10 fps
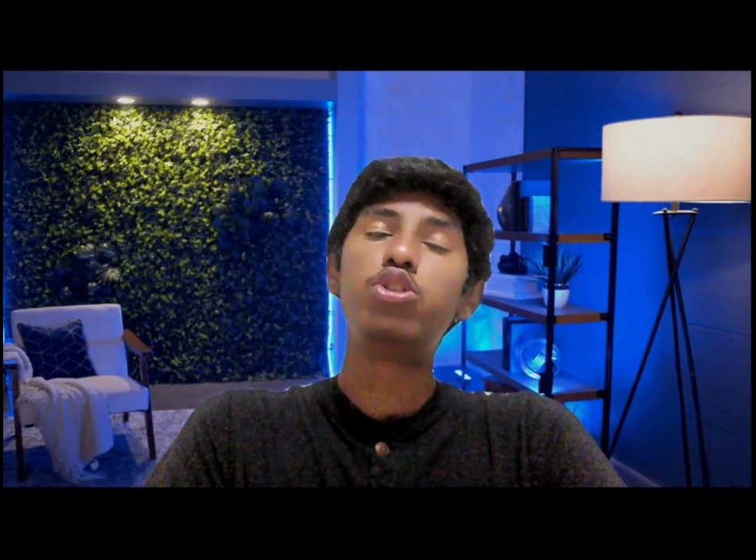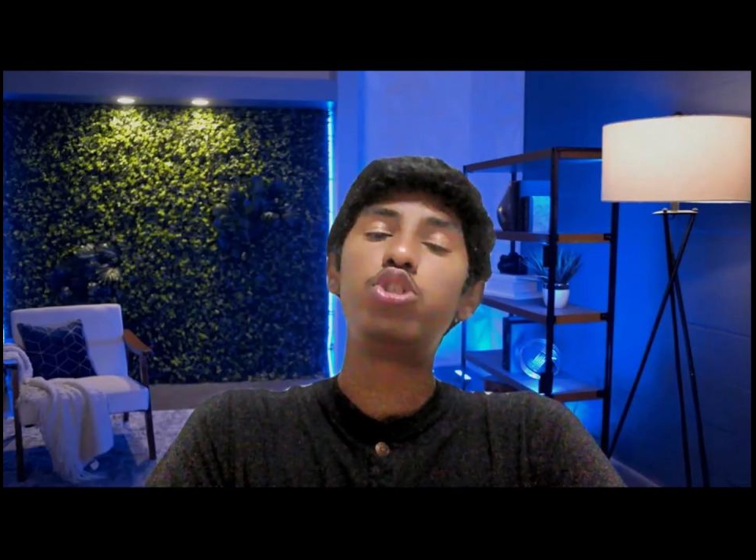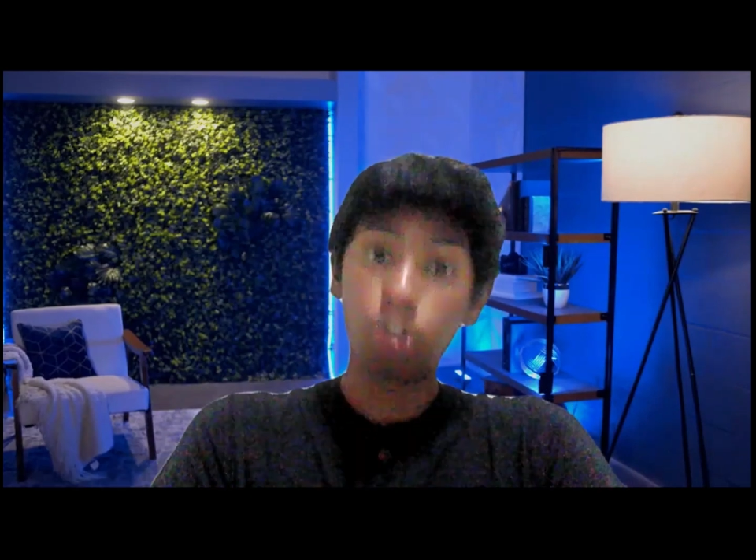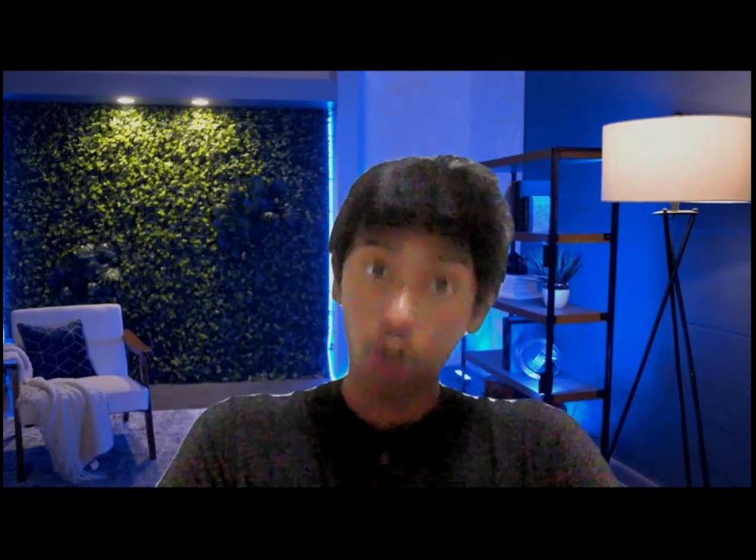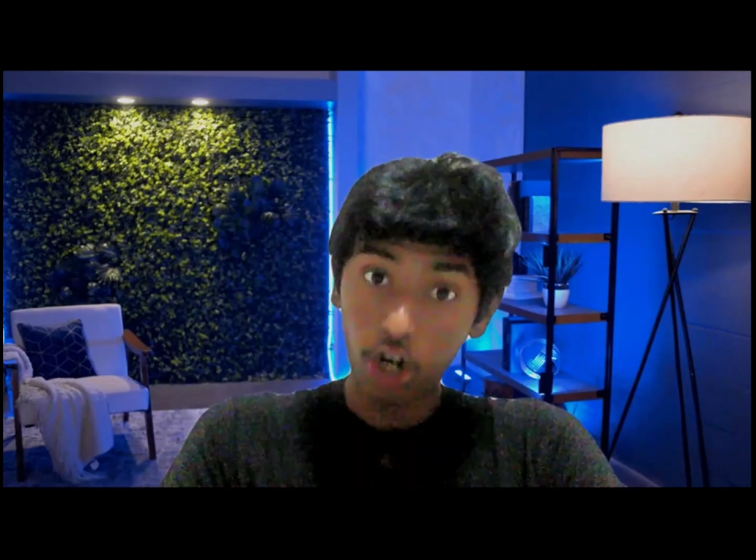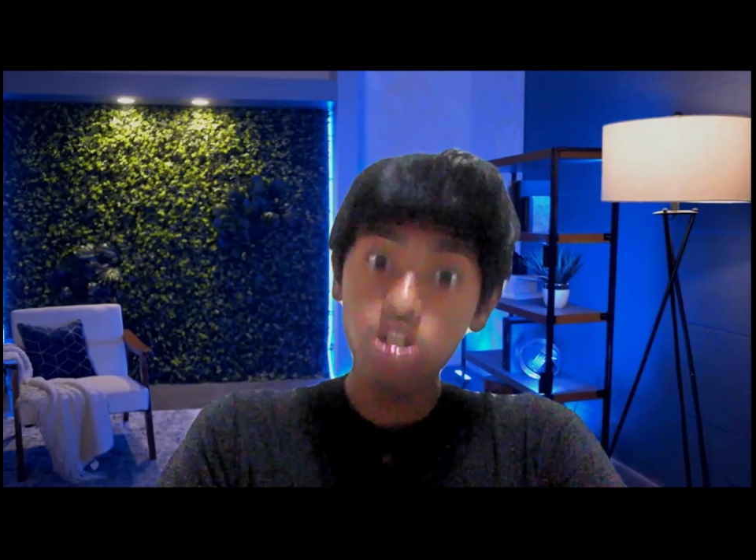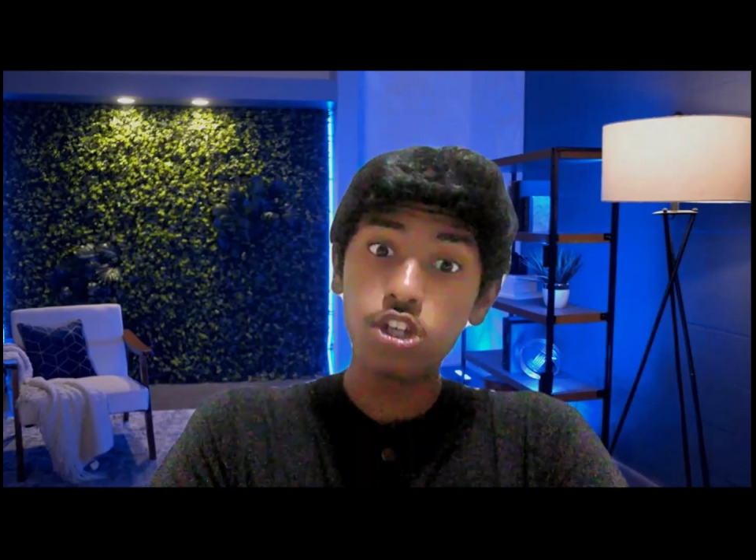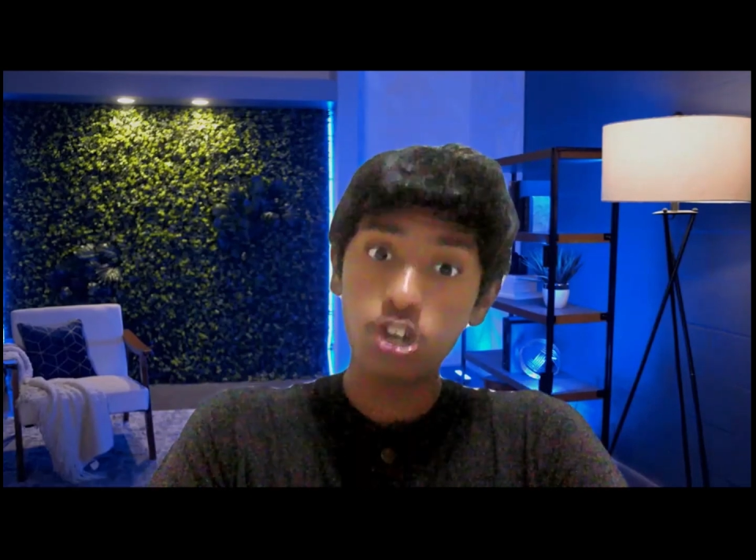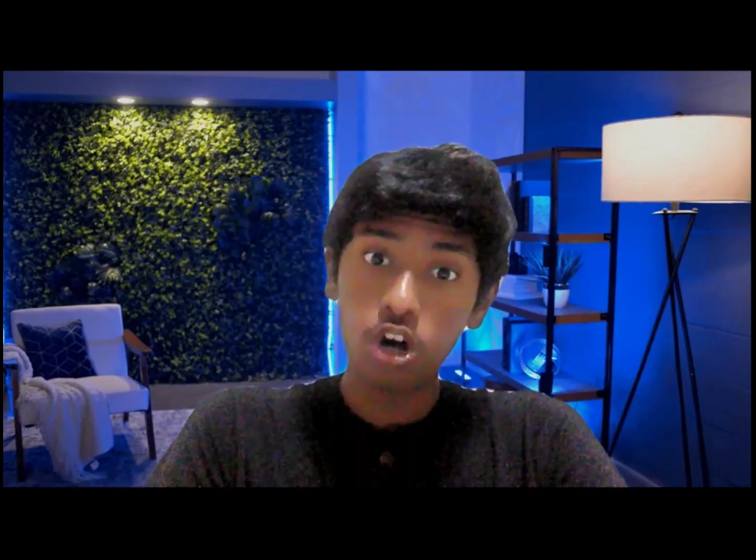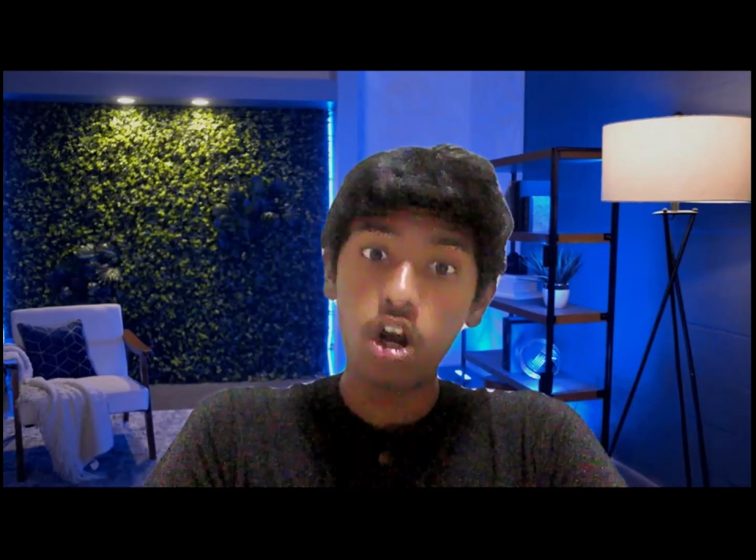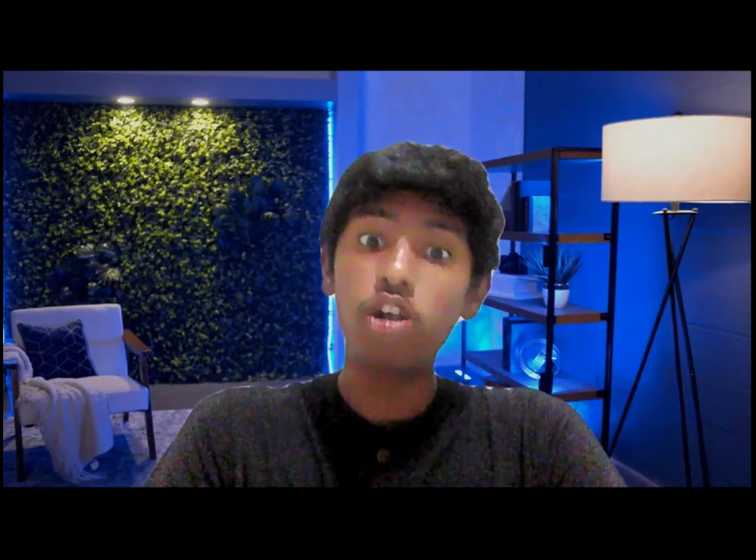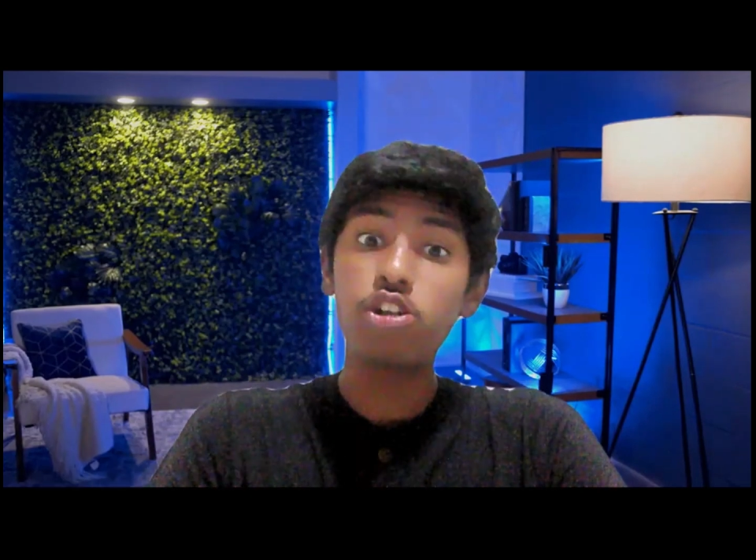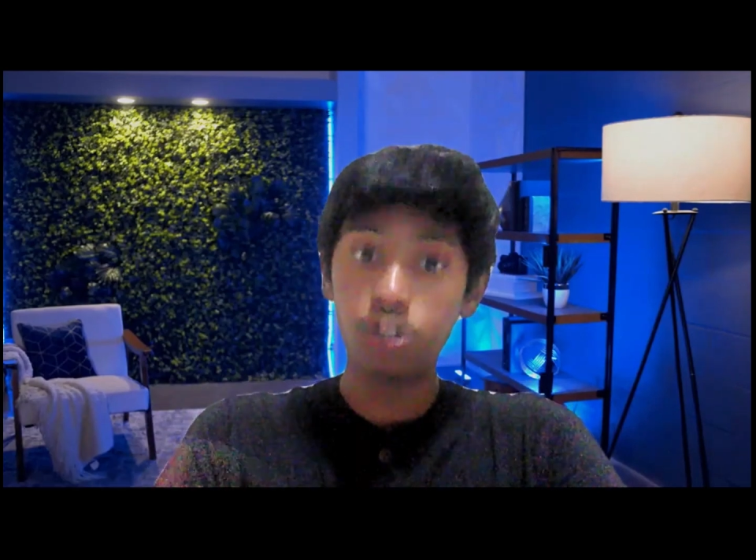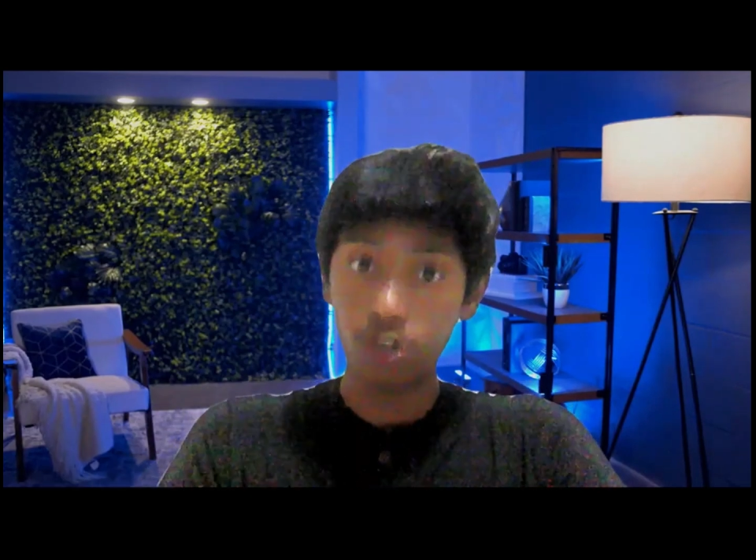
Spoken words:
charge the car at your